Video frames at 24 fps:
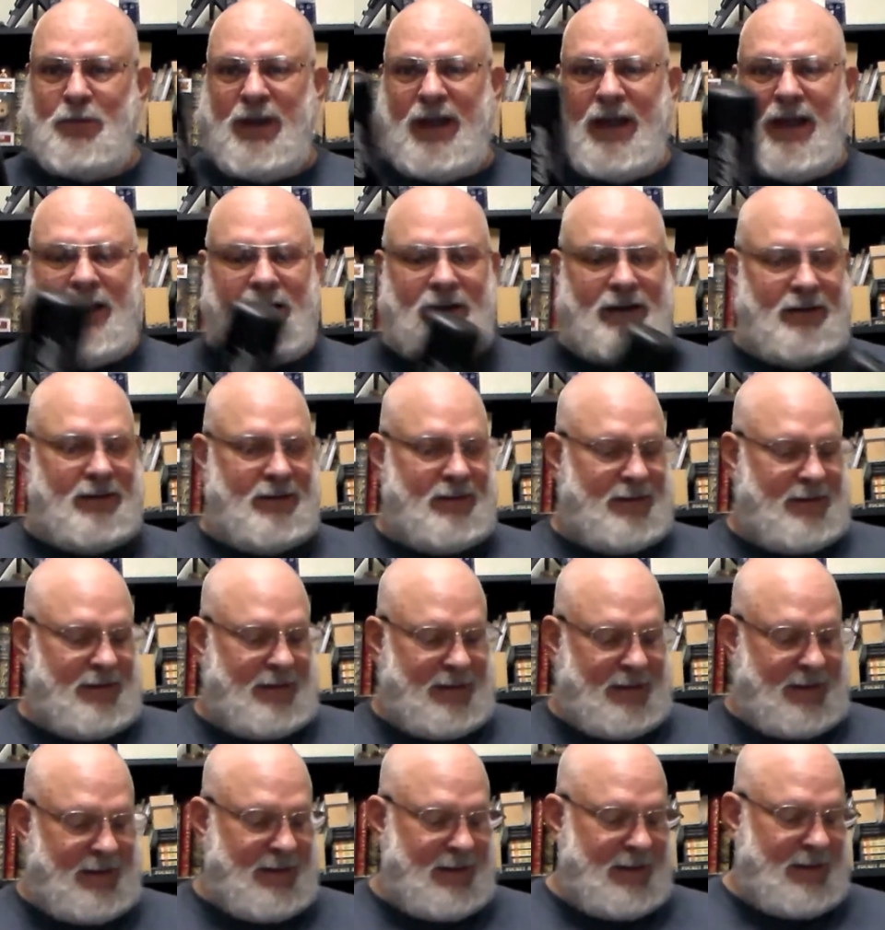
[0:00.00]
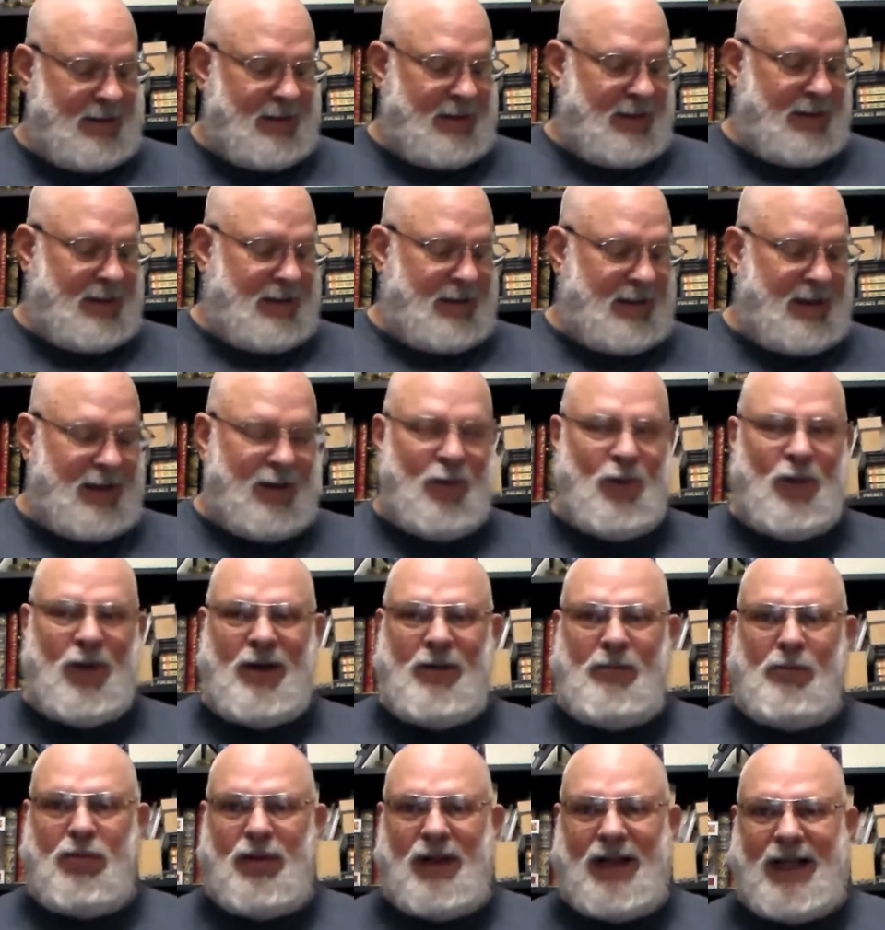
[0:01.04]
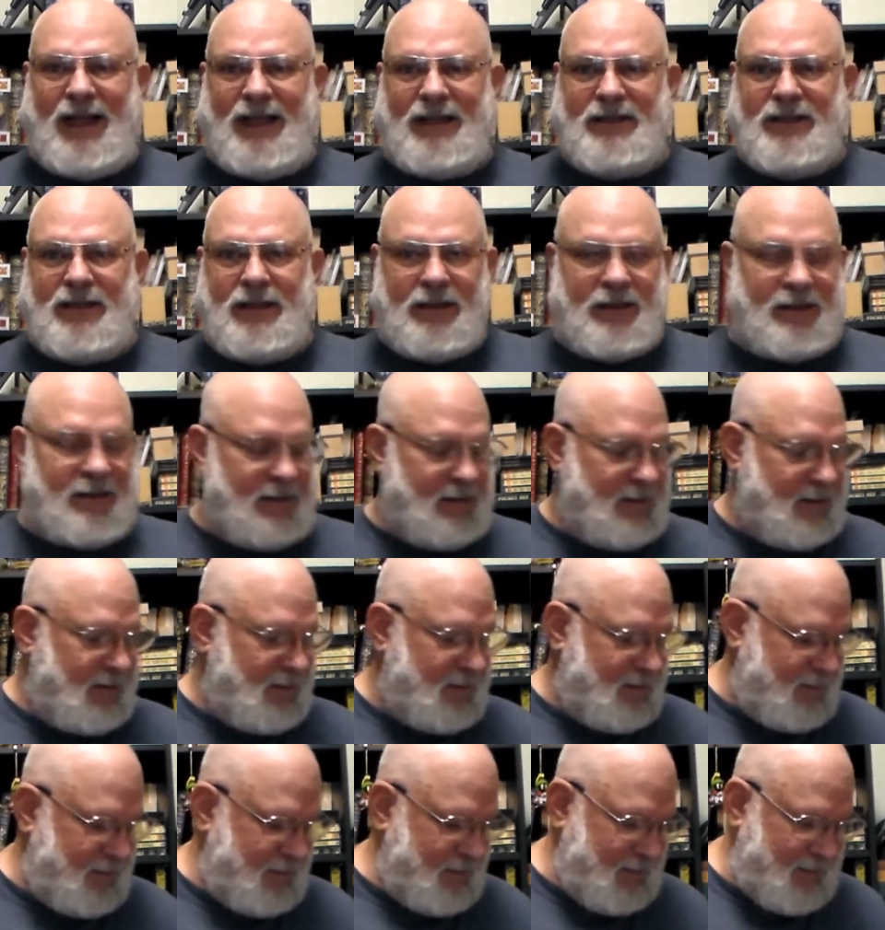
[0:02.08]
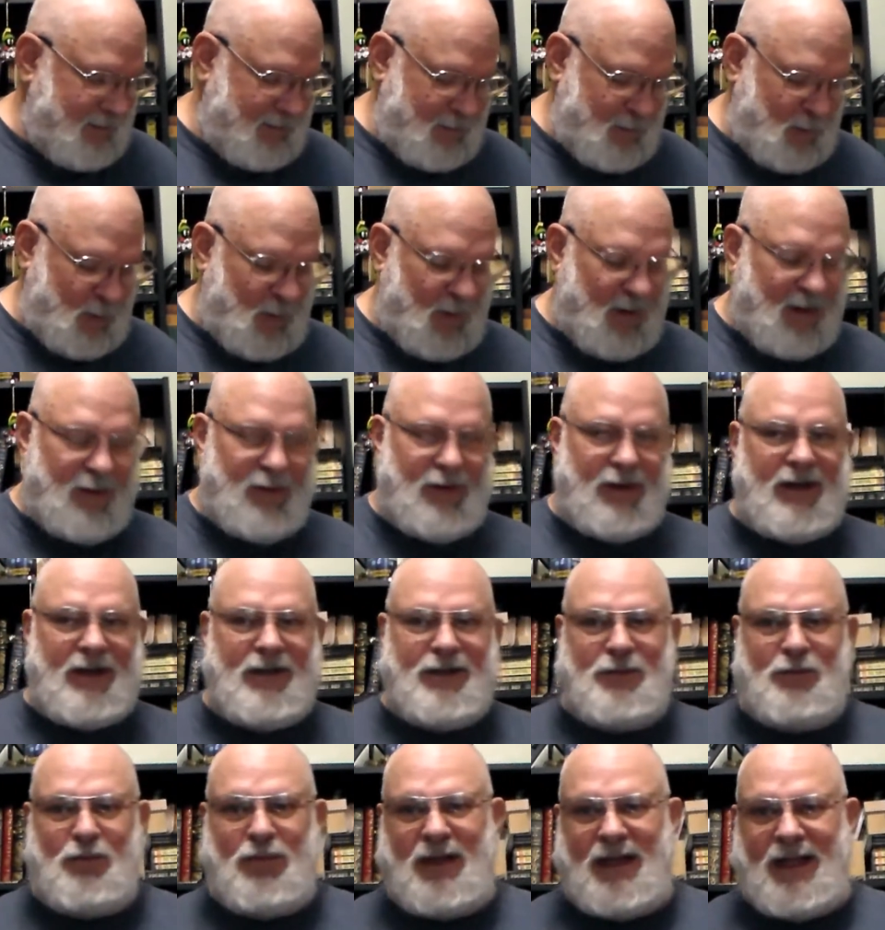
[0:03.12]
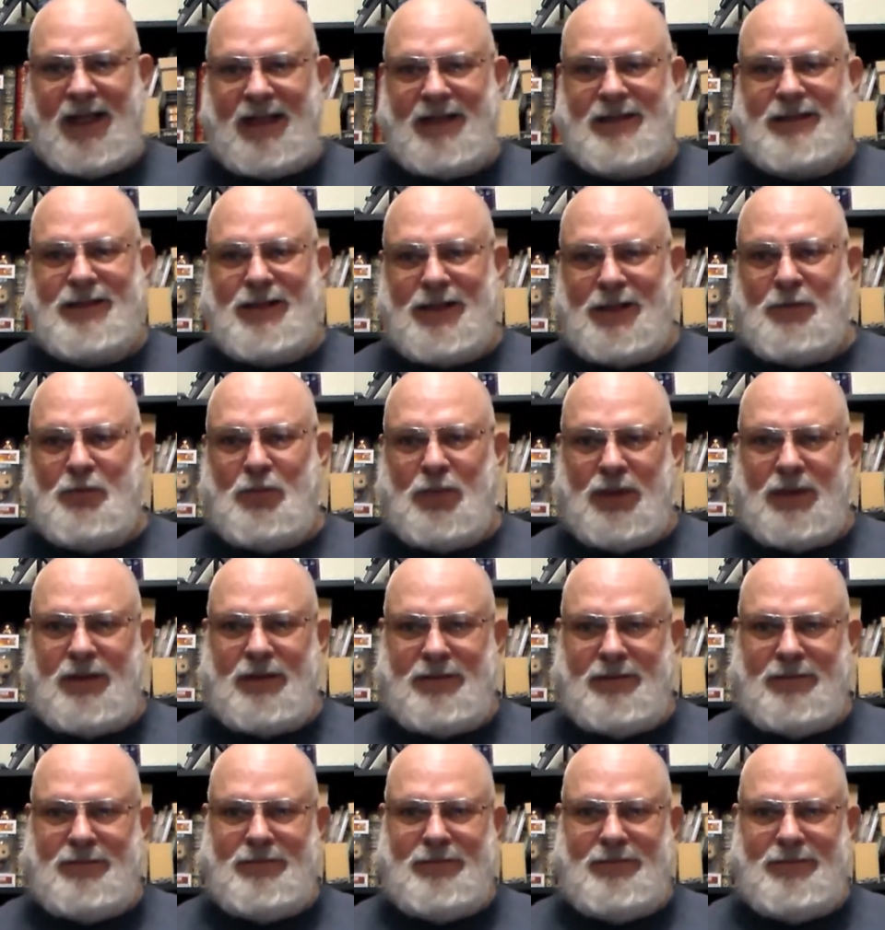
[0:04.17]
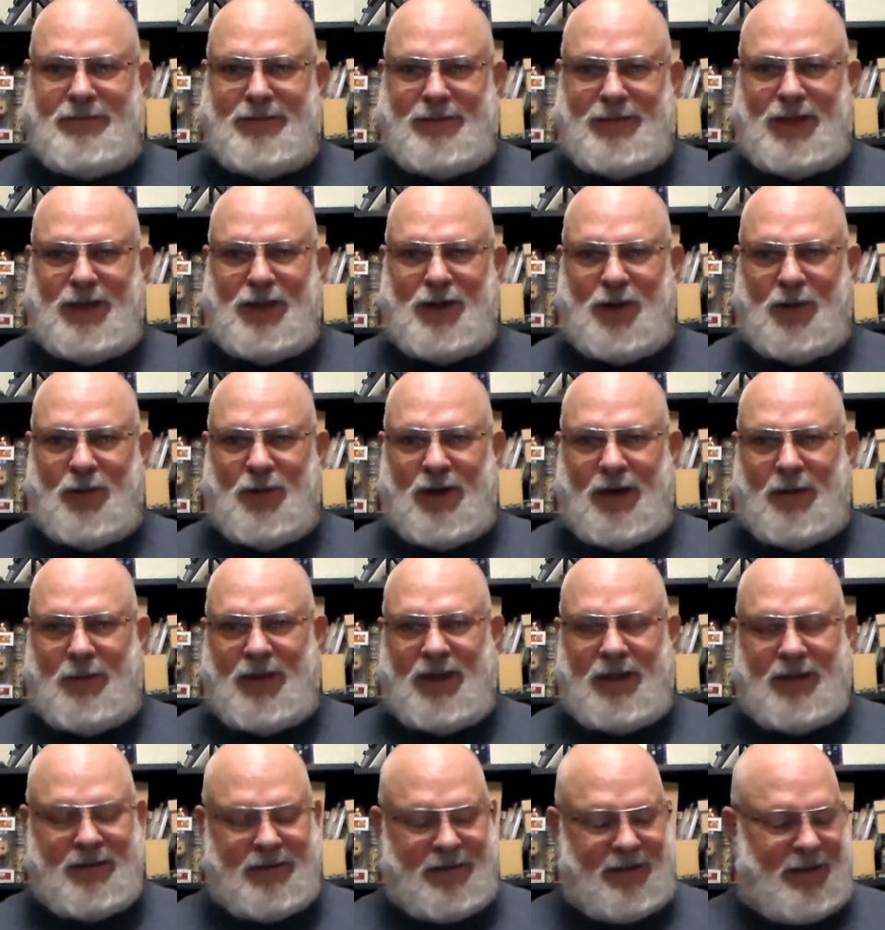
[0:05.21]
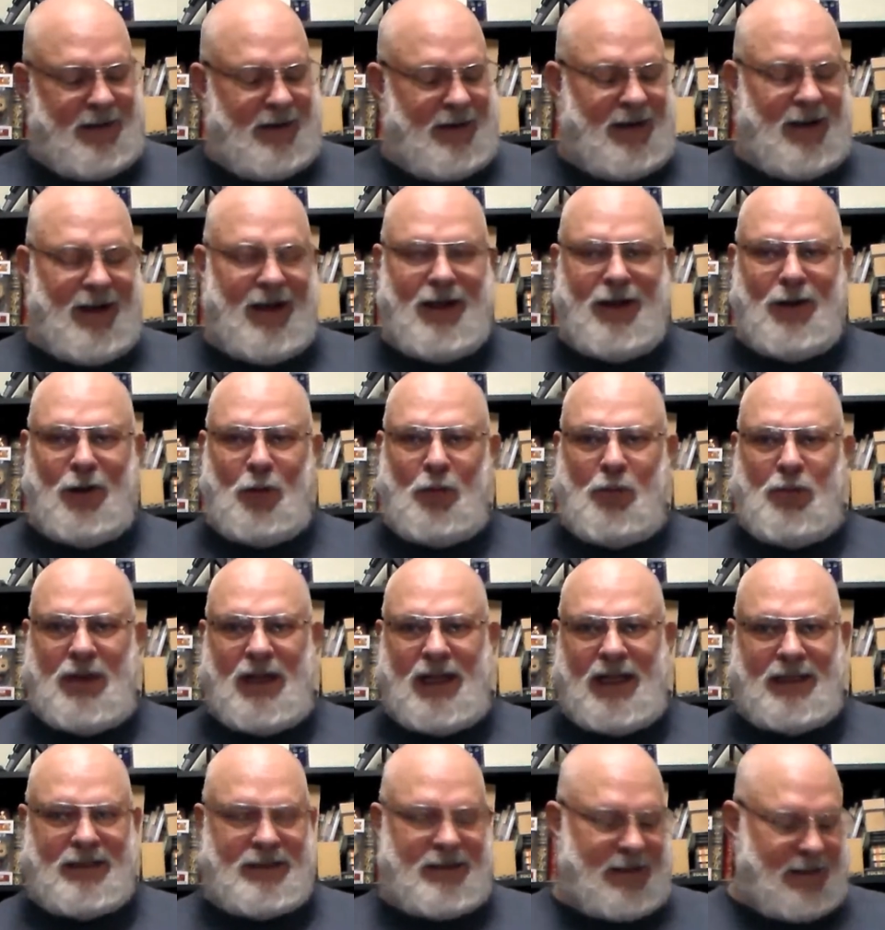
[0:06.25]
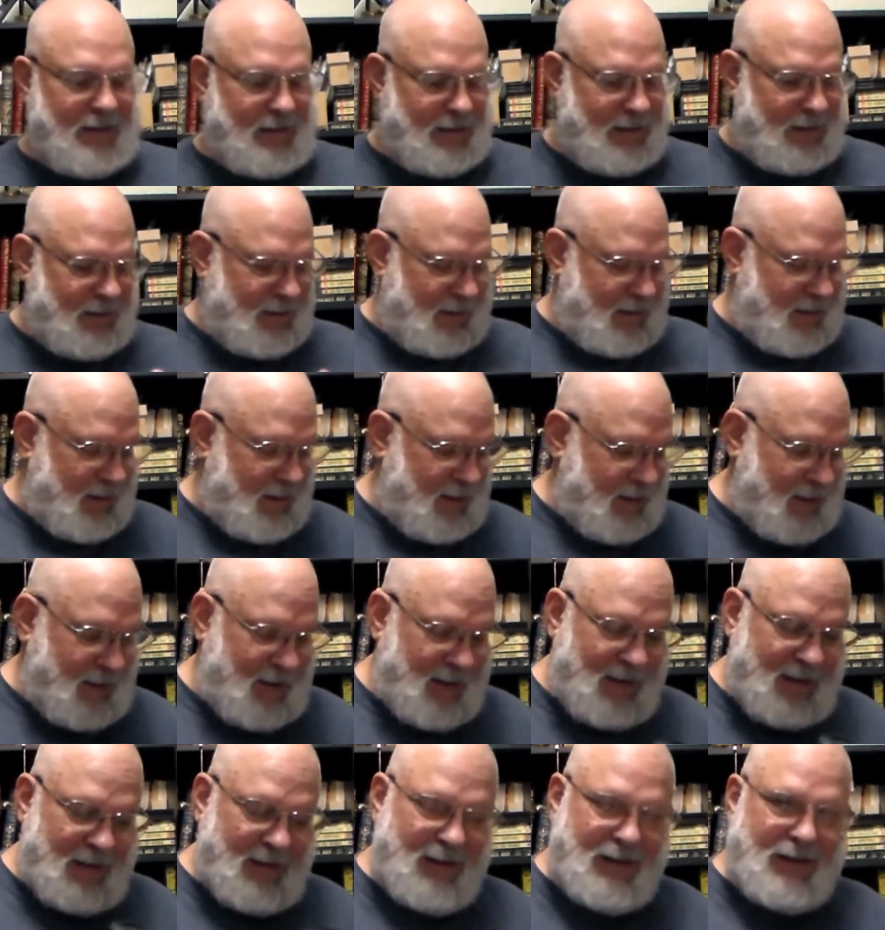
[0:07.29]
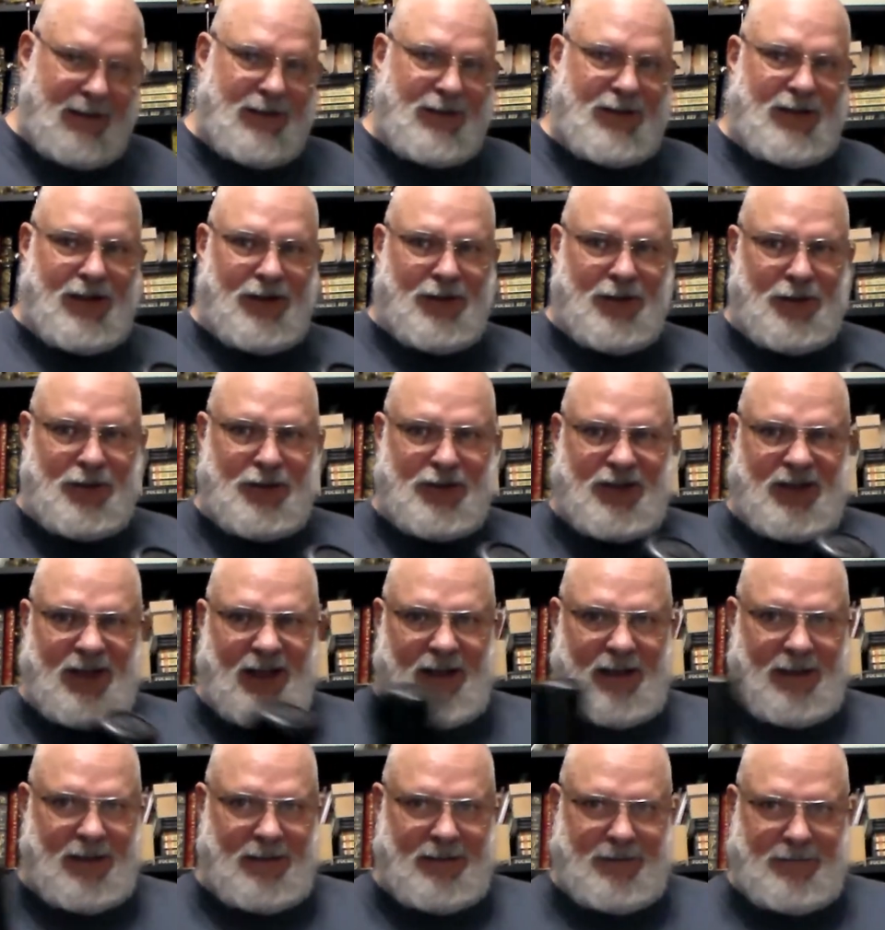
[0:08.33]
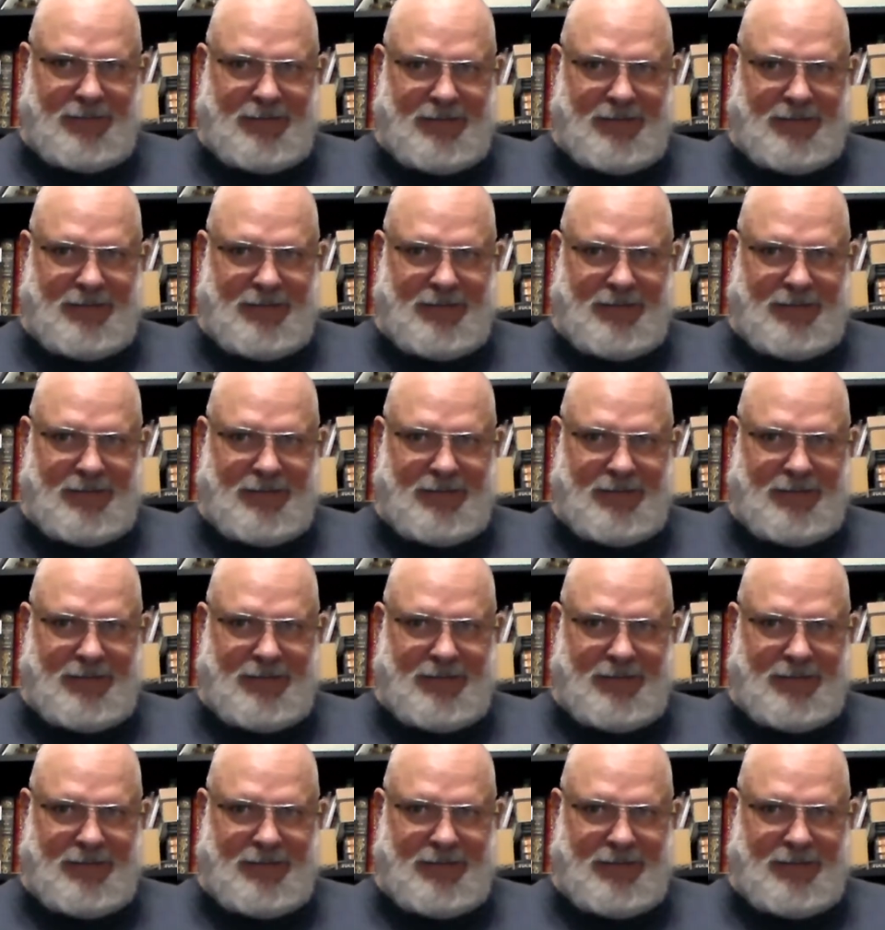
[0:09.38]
bat that wasn't plastic. Well, it is plastic, but you know what I mean. Hollow plastic. This sucker's solid.